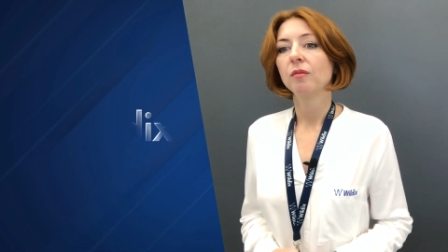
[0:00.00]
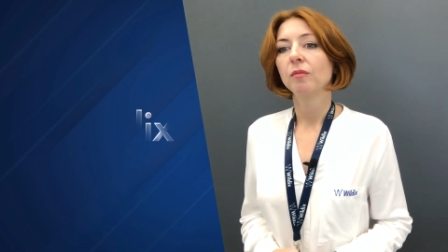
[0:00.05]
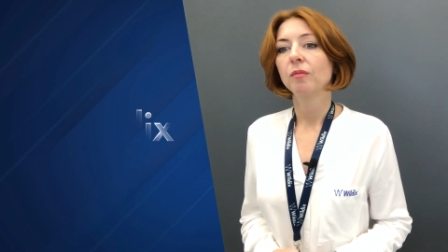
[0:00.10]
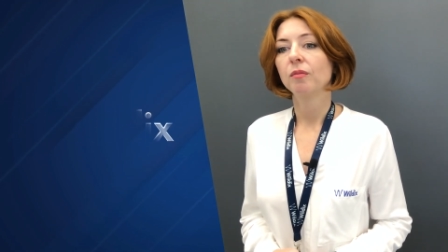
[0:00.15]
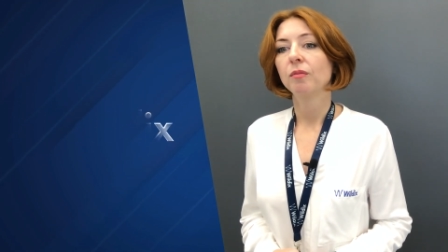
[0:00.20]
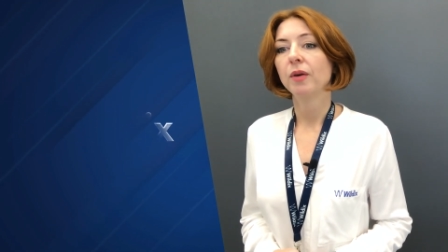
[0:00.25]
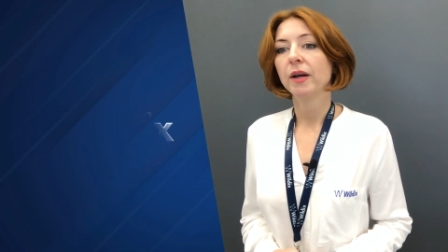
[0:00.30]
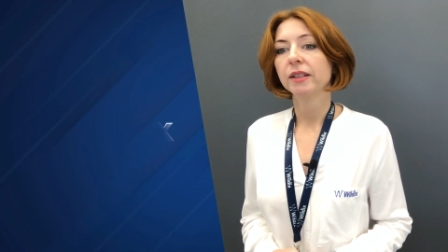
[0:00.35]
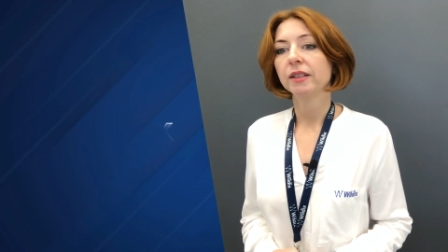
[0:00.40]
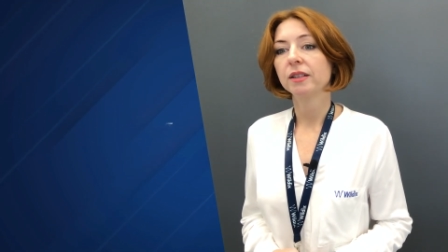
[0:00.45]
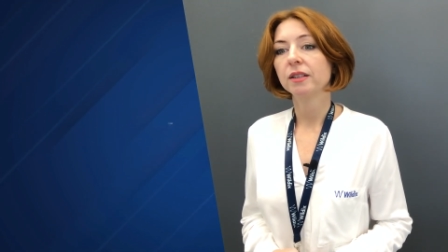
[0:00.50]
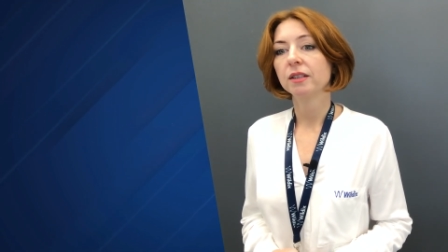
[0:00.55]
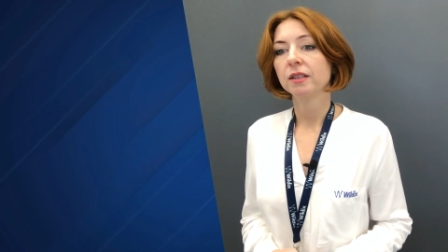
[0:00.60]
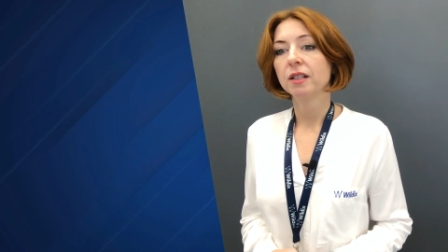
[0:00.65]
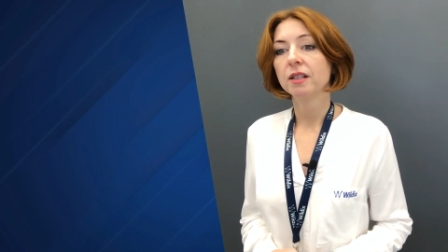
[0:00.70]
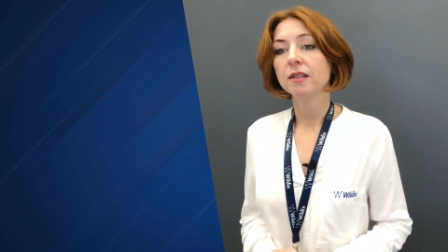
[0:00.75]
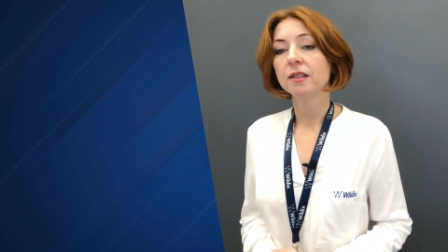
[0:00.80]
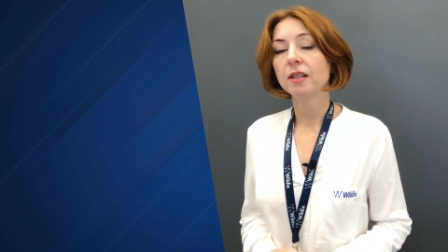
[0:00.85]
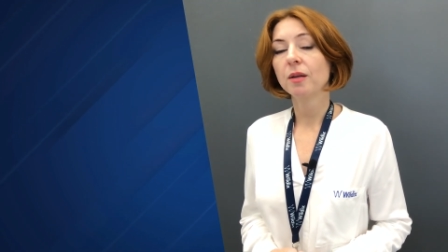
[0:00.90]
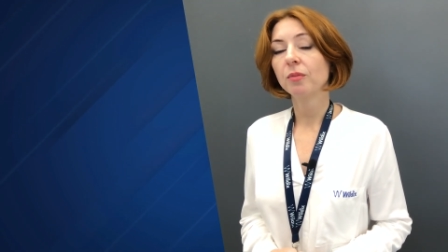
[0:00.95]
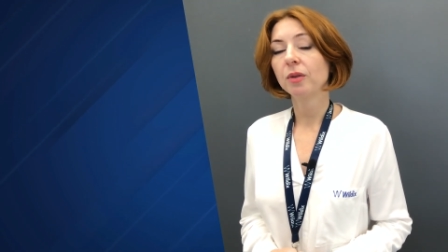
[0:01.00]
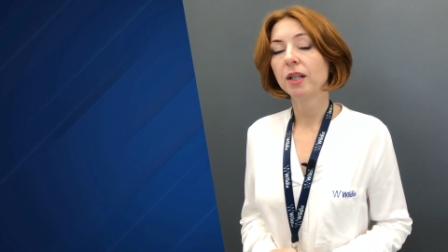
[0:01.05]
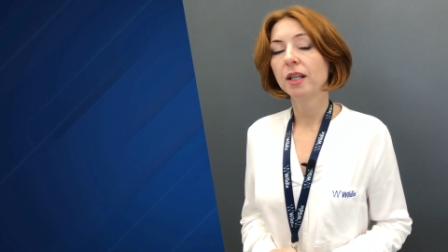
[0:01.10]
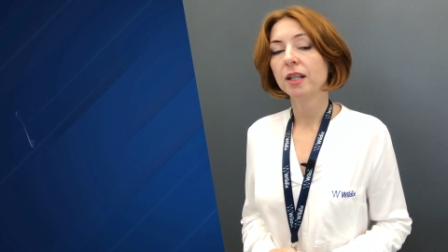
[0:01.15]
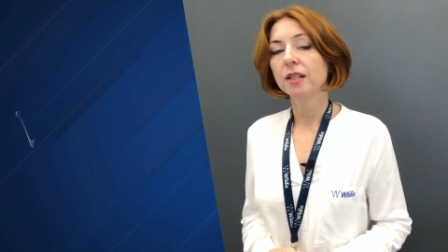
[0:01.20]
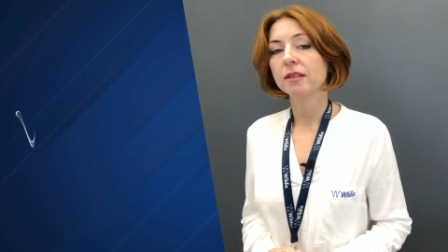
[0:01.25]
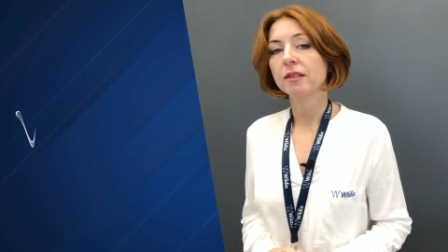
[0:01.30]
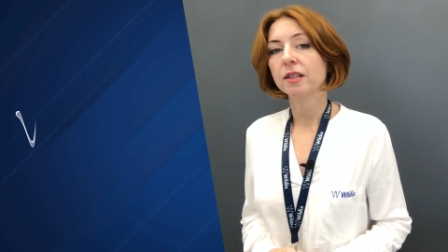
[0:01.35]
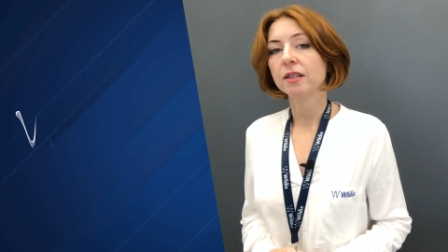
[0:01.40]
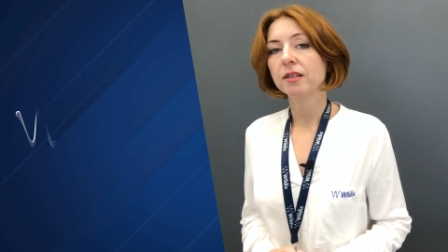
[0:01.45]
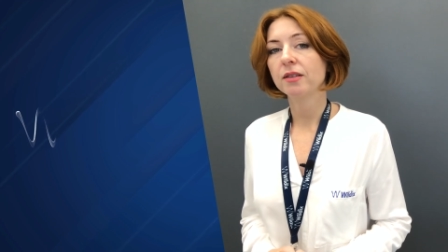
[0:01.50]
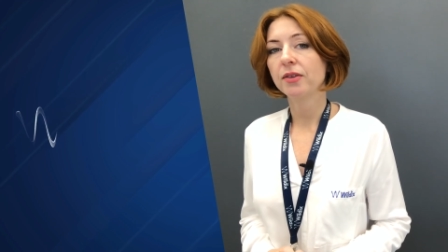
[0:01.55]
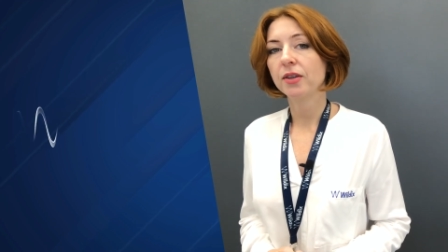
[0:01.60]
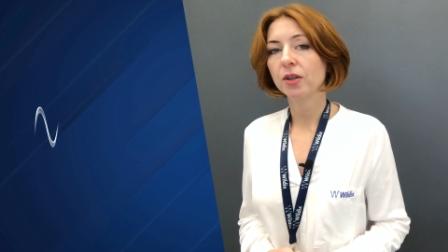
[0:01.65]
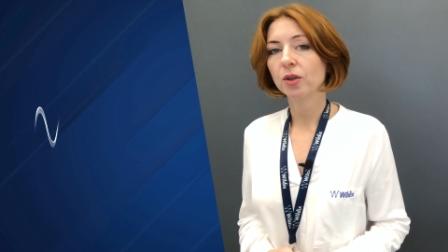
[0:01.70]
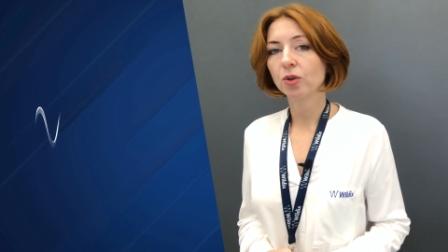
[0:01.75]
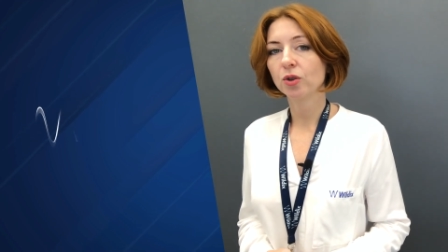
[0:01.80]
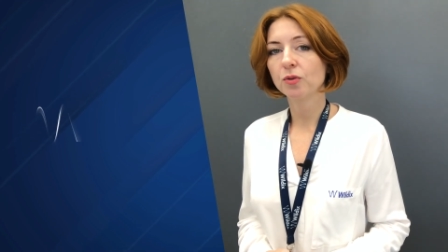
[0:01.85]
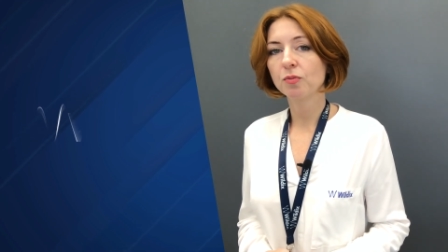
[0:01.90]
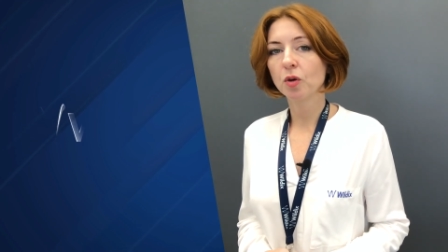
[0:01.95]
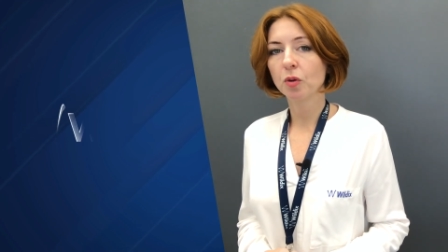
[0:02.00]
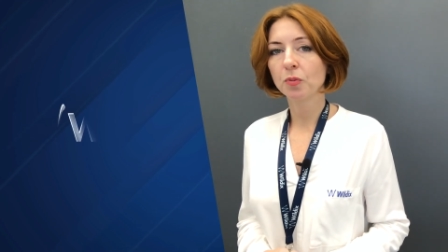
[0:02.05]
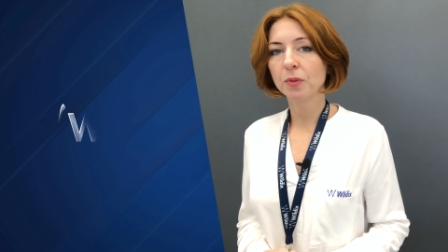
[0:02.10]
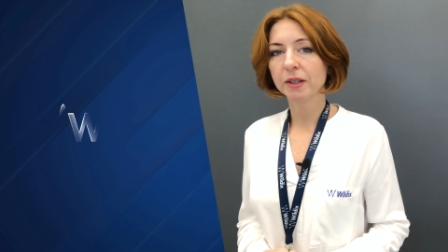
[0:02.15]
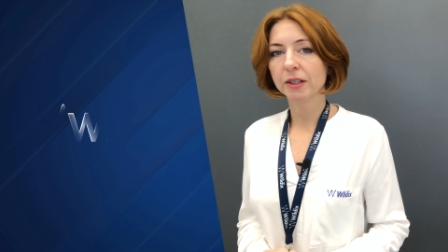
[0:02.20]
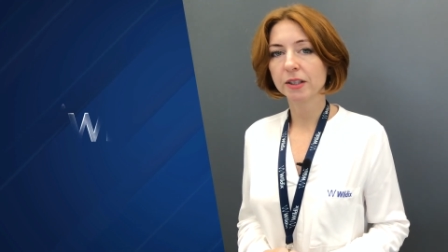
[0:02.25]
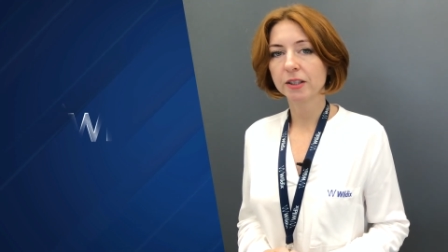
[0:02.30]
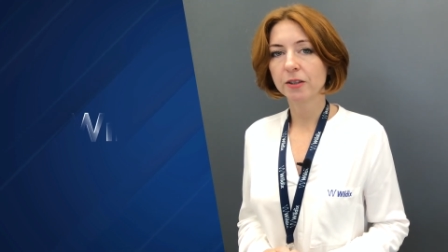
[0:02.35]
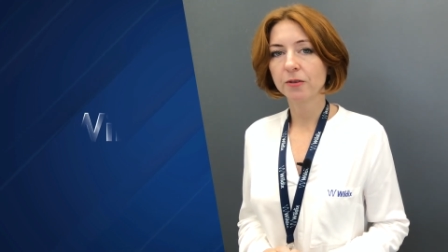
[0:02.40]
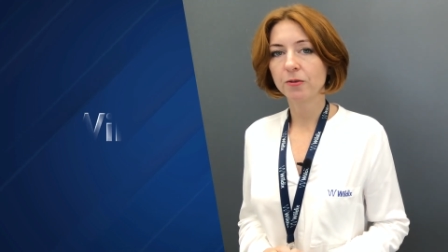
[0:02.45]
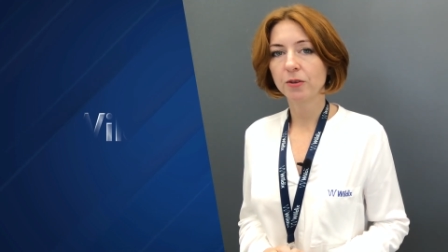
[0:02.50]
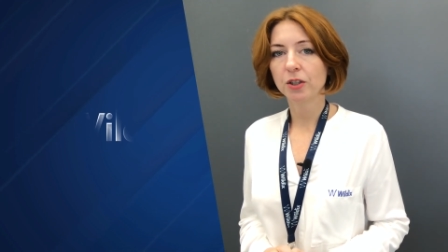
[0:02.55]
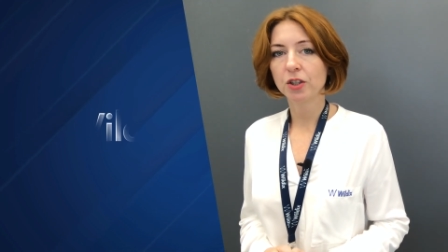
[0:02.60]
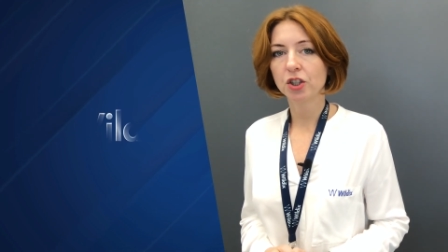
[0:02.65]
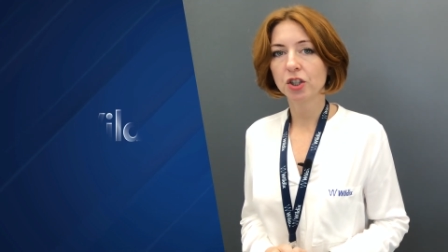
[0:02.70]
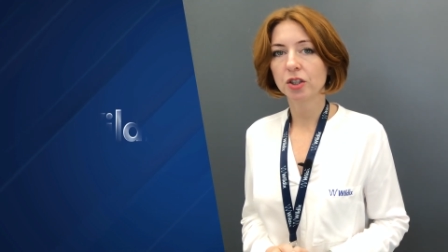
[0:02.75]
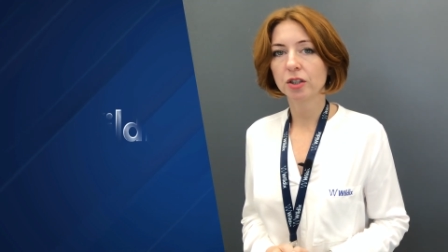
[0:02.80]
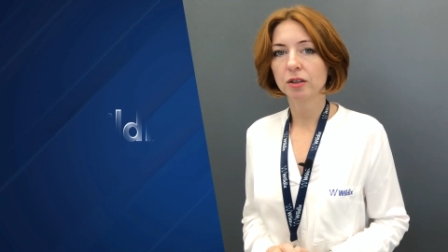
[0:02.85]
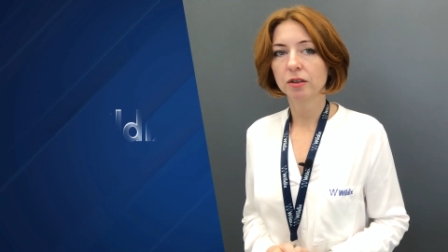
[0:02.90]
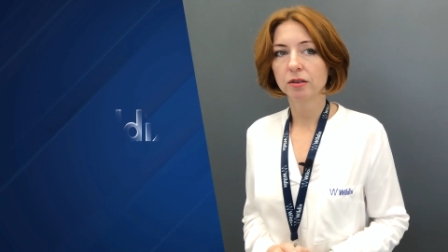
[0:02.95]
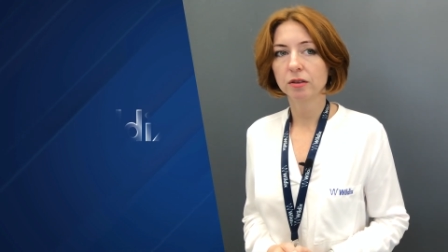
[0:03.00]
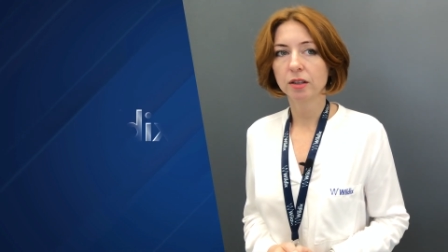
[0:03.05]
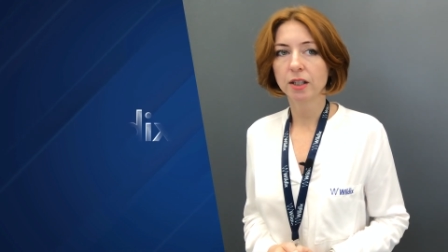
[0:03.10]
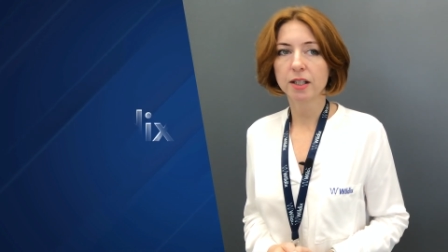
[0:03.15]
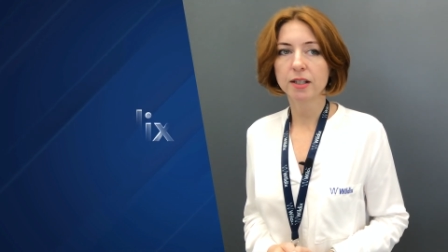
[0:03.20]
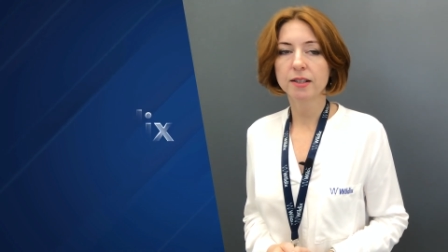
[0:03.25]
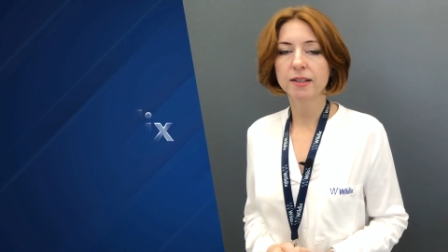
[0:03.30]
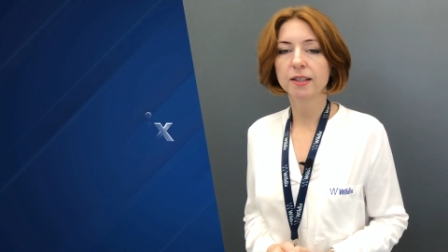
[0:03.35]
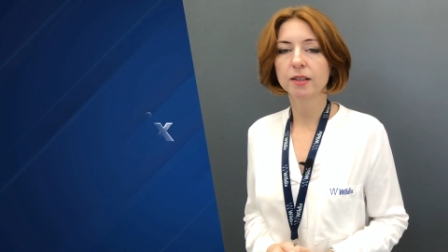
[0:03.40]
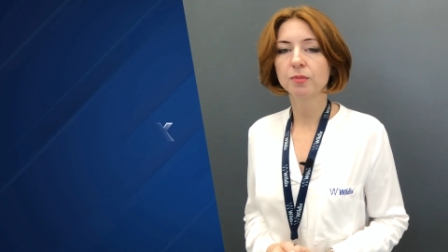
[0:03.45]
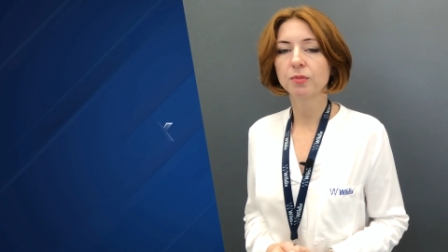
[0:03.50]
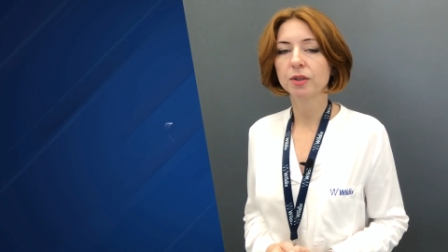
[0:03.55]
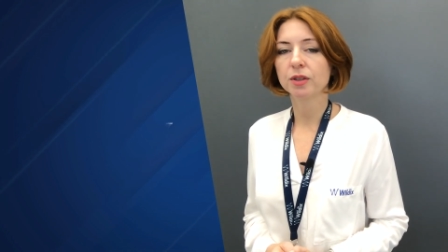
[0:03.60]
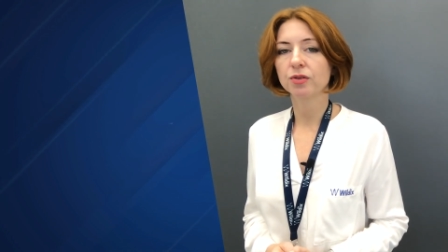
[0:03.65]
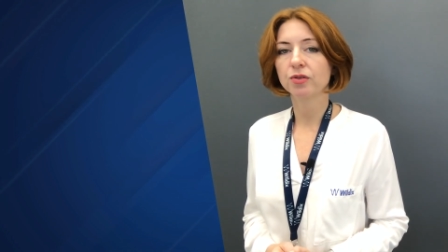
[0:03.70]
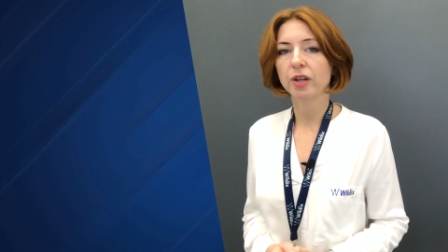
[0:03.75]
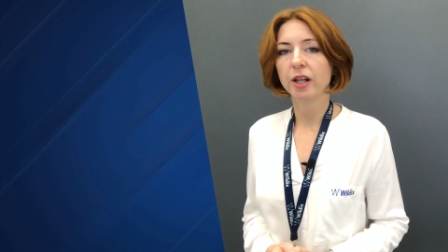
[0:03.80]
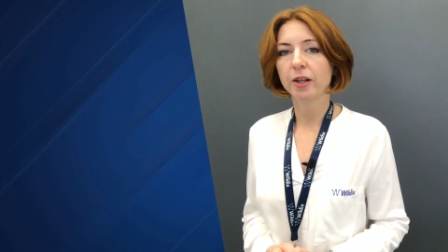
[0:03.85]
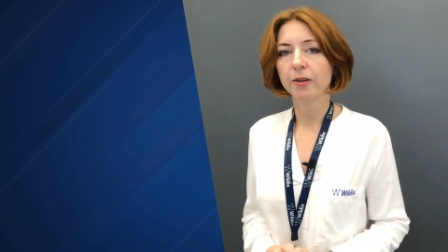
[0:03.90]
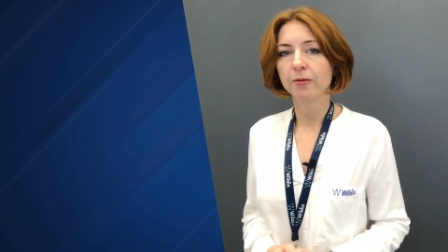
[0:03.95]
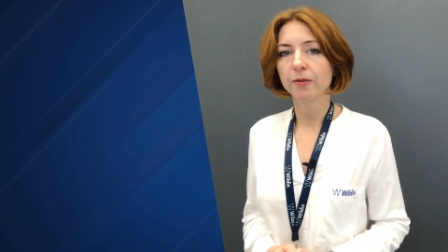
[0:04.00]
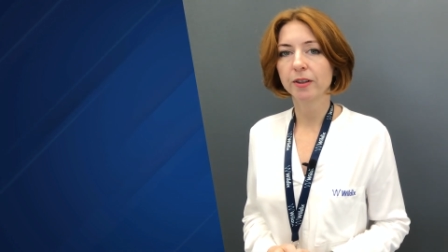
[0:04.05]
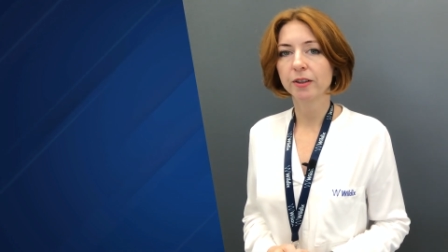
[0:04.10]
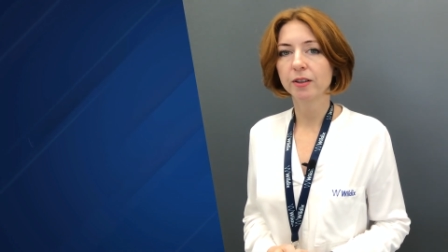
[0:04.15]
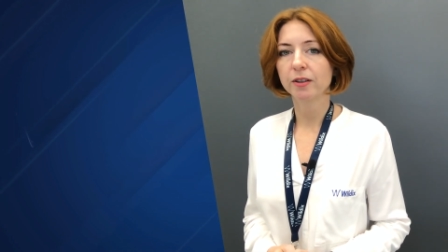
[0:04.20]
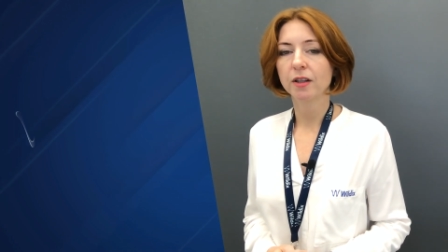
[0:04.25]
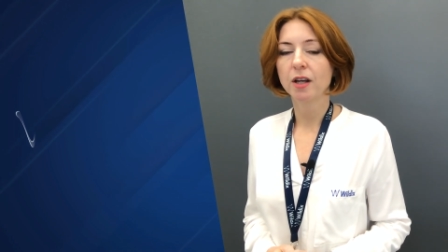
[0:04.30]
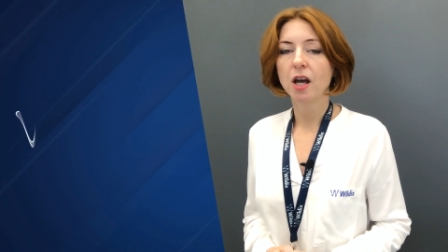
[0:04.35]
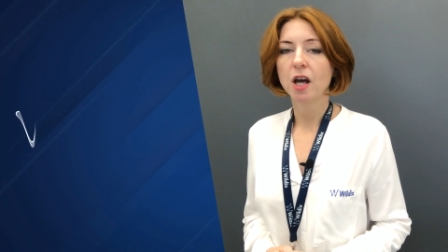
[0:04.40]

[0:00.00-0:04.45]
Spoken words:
But in some cases, the old mobility feature can still be relevant.